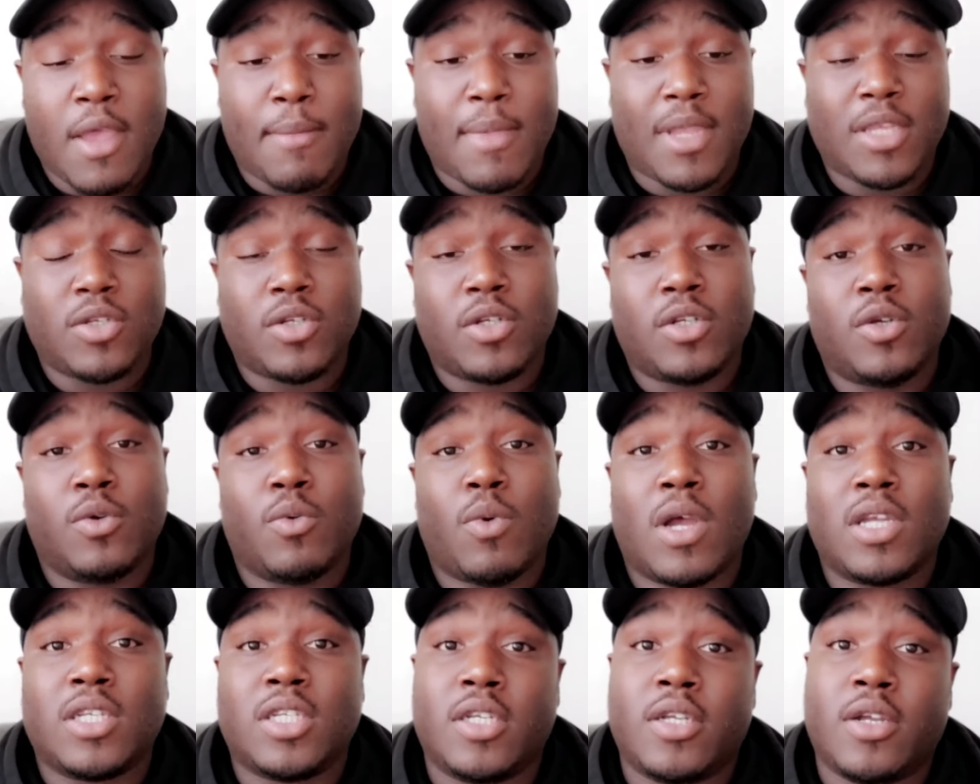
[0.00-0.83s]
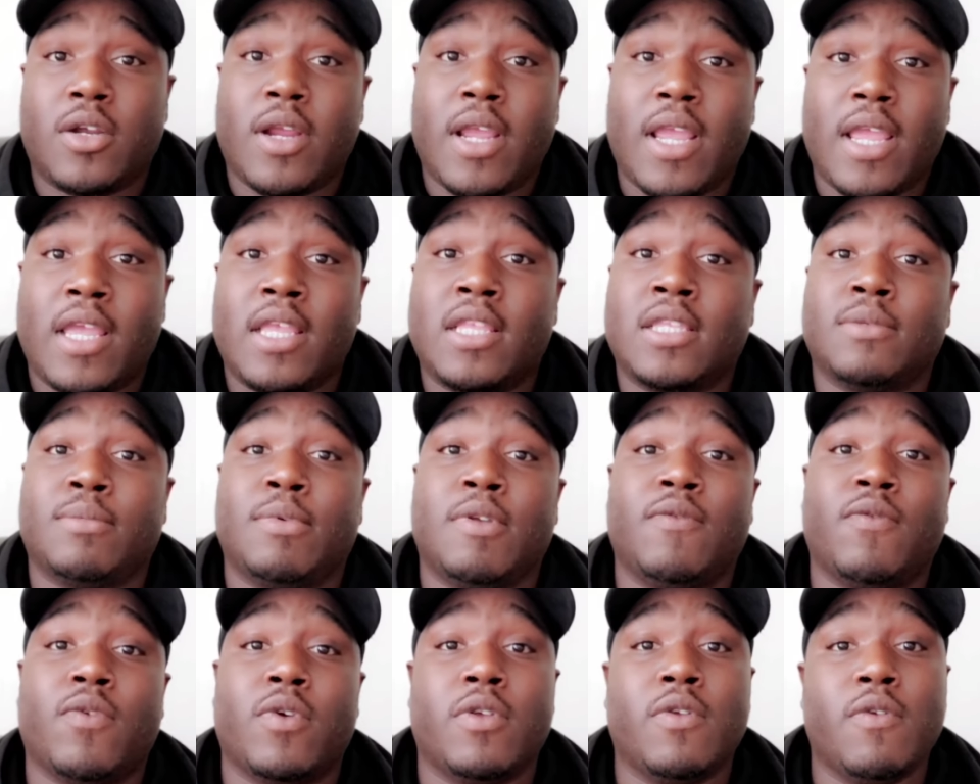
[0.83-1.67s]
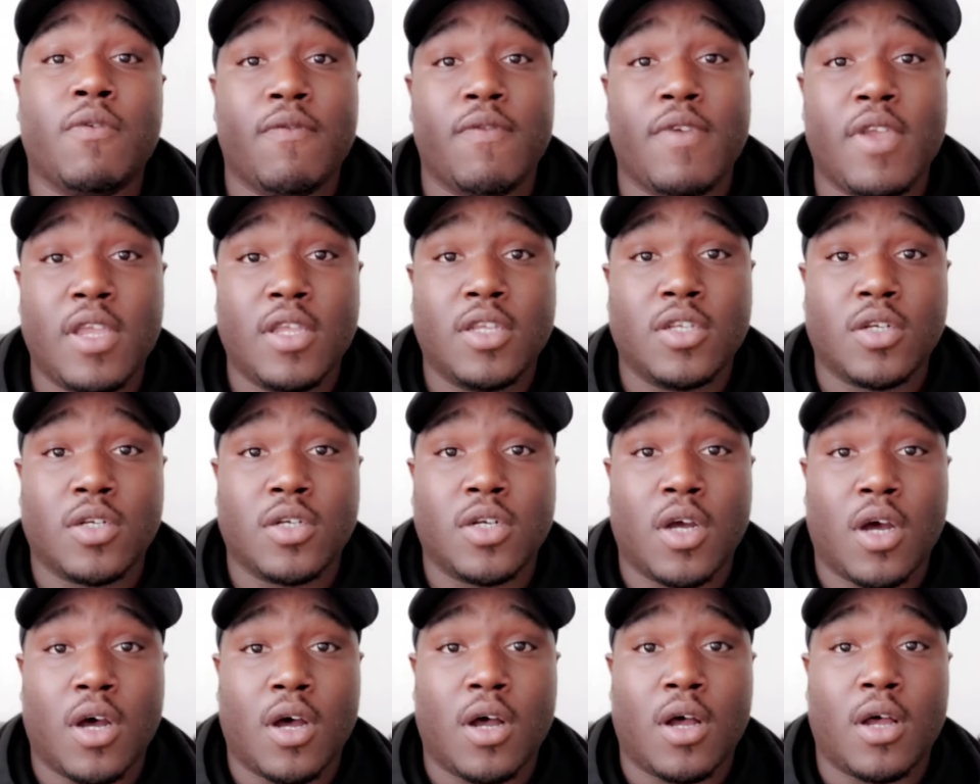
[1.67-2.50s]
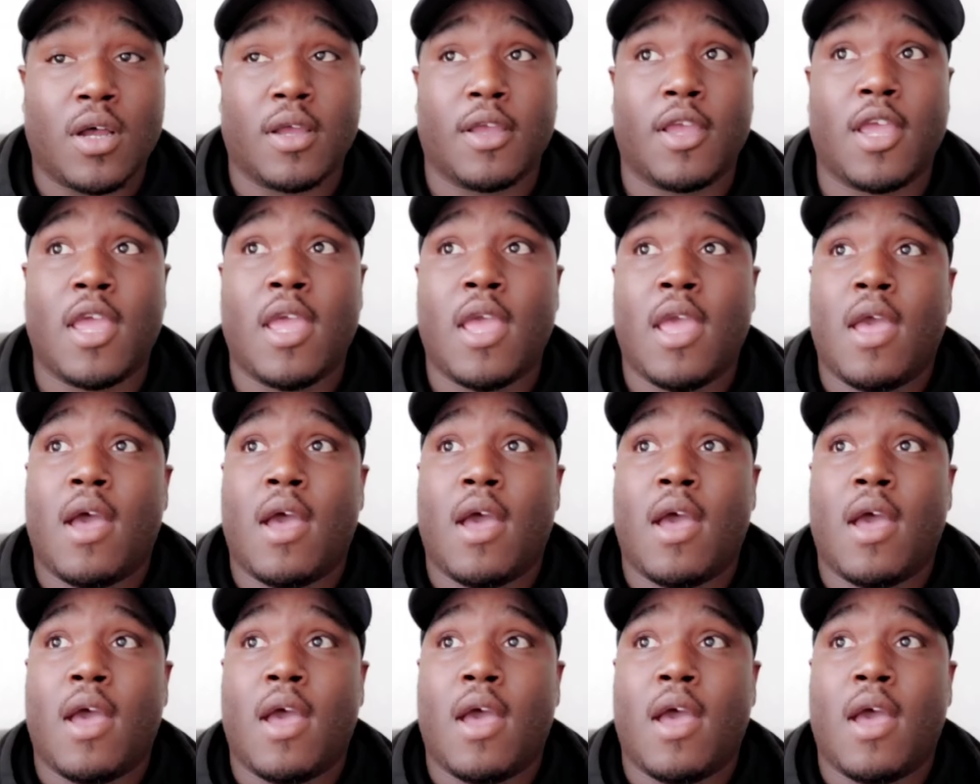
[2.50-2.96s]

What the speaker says: make sure you're washing your hands before you feed your dog,